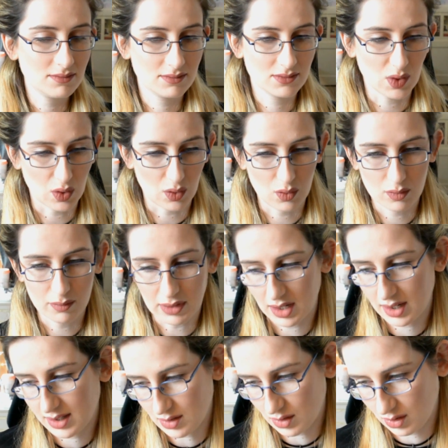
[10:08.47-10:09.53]
Oh
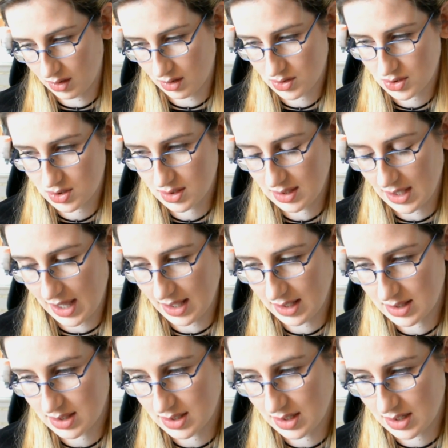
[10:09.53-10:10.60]
my gosh,
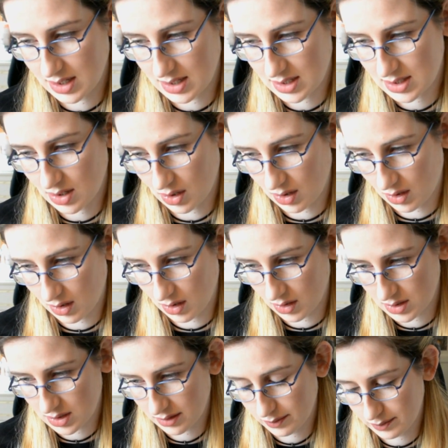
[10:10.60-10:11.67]
that is
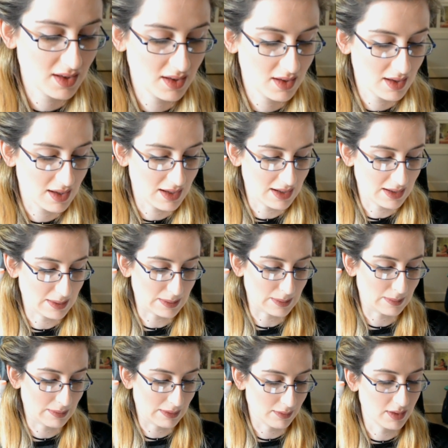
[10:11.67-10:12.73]
hard. I
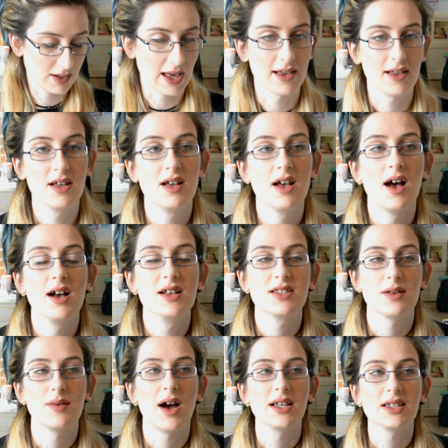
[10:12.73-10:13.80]
don't know. Okay, so
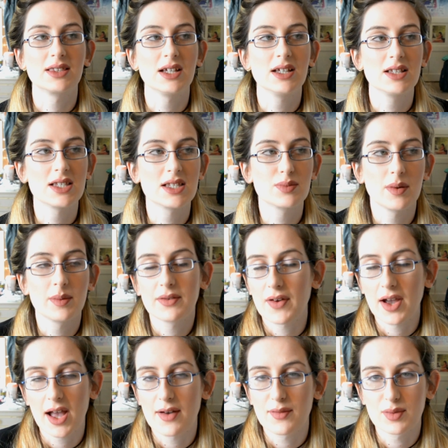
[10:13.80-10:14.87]
I think this is probably
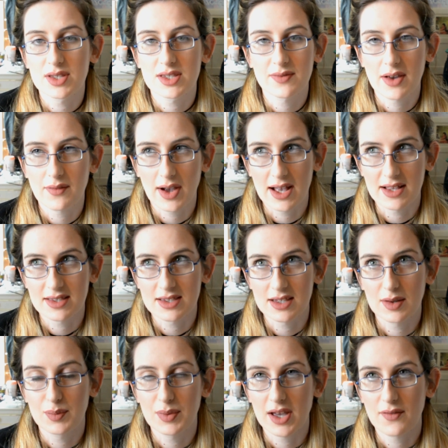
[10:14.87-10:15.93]
everyone's favourite
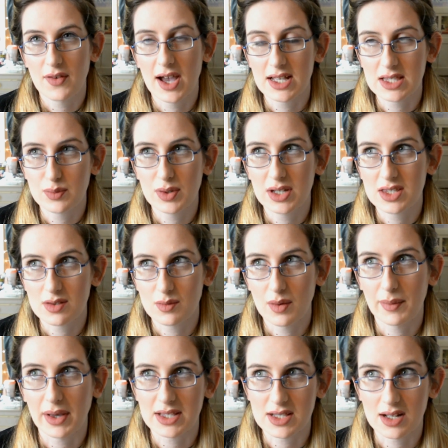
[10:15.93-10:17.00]
answer, but if I had to bring someone
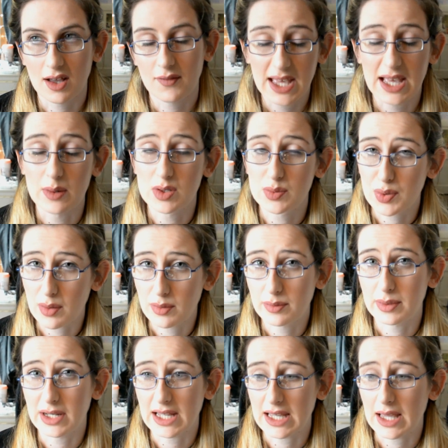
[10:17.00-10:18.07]
back to life, it would
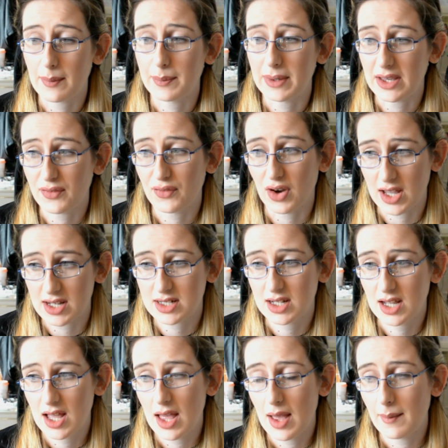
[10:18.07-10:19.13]
probably be Fred,
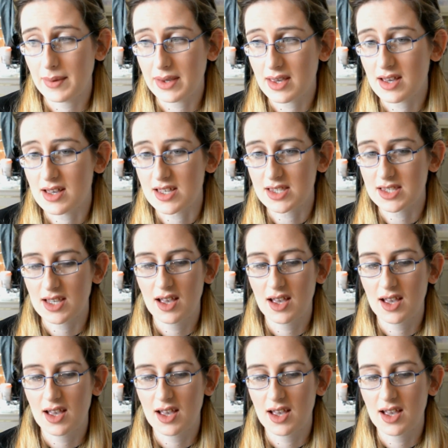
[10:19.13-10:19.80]
because